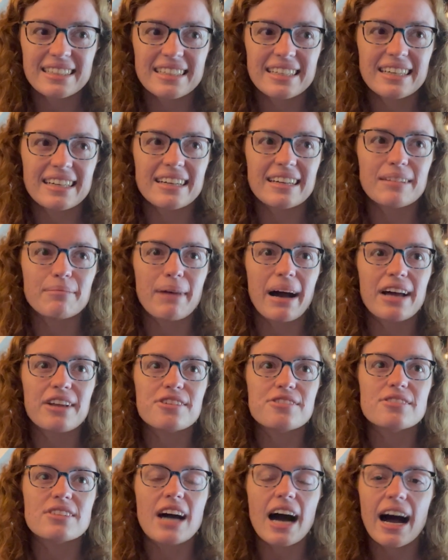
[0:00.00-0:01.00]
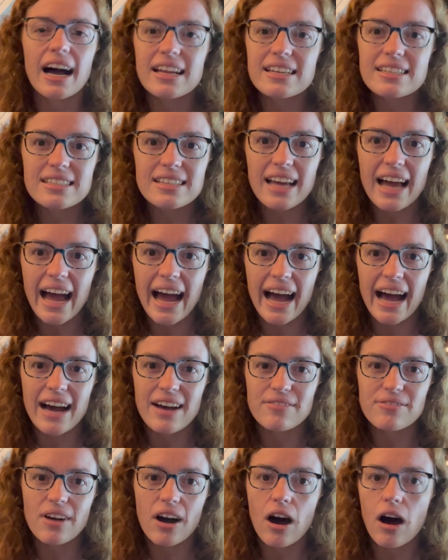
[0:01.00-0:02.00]
I do not
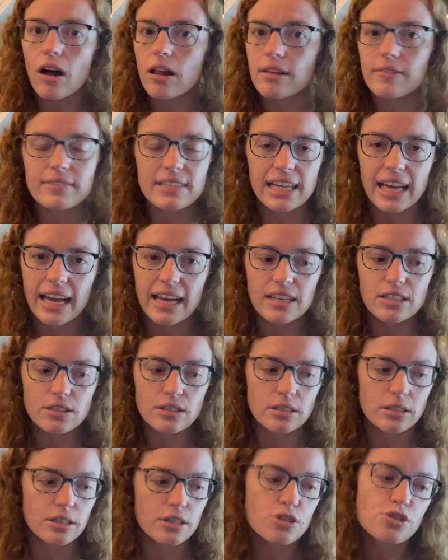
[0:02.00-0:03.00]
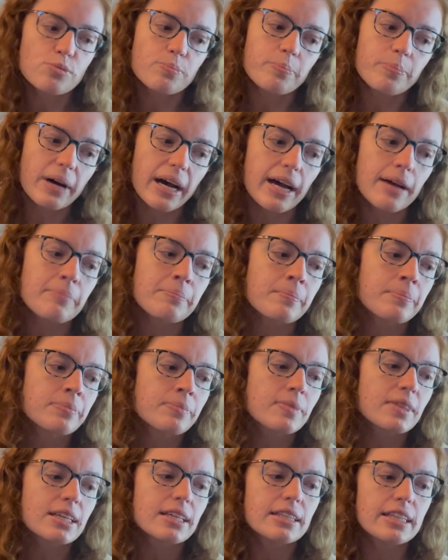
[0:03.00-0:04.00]
have all of the answers, but
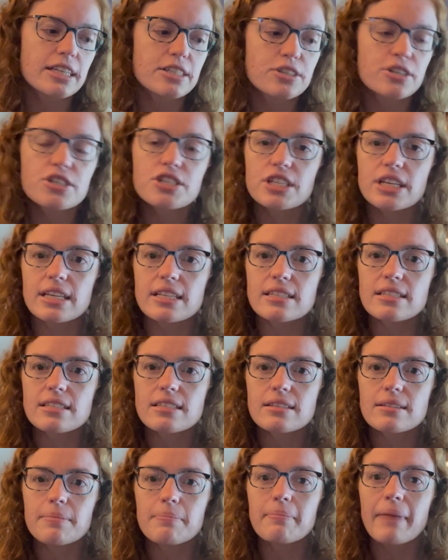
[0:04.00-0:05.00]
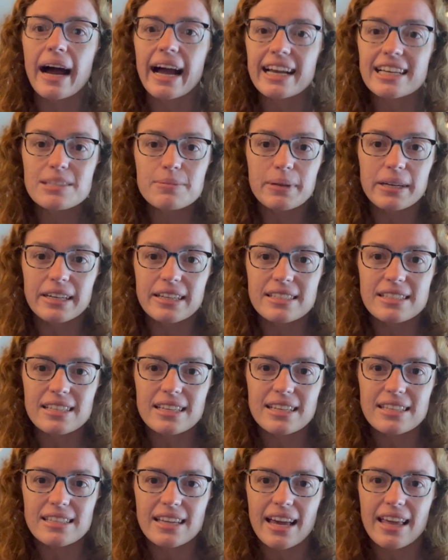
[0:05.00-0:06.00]
these are just my
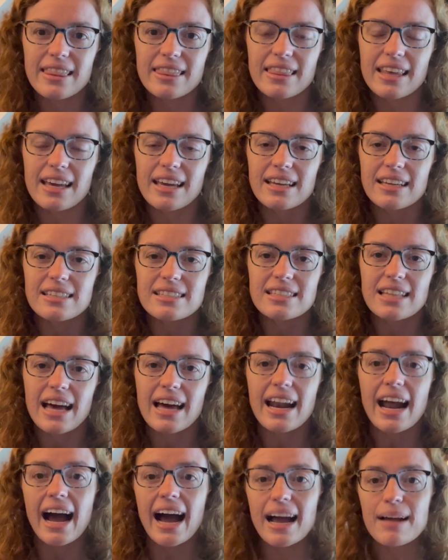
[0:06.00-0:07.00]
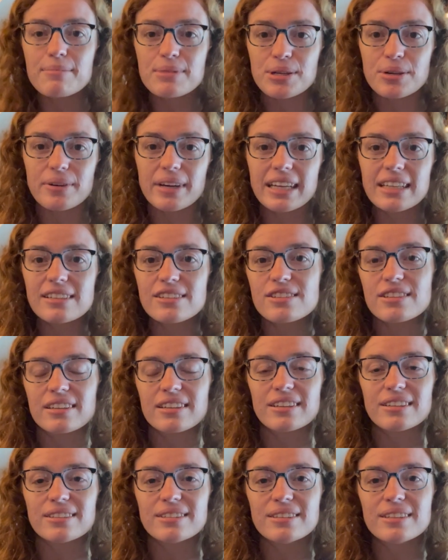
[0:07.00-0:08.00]
experiences and things that I'm doing
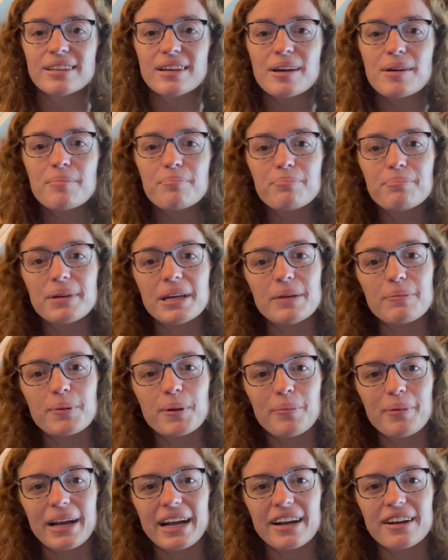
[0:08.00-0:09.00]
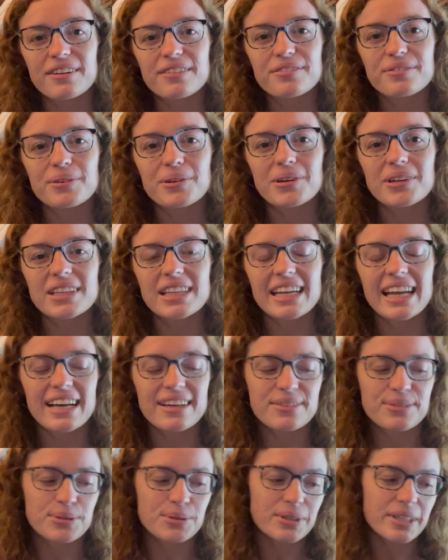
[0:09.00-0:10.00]
to be prepared for the
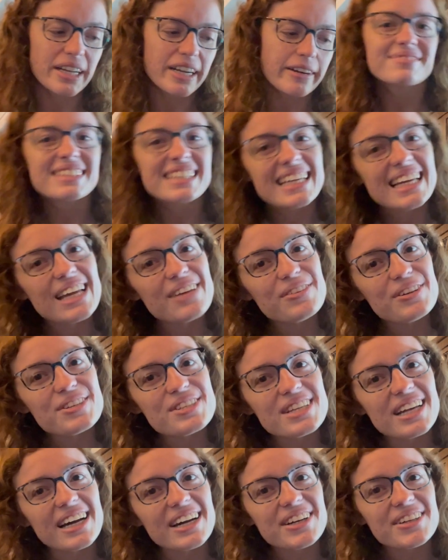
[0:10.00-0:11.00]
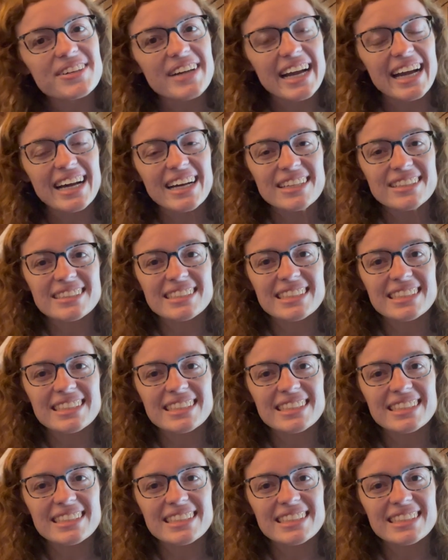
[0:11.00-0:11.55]
next school year. If you stuck around,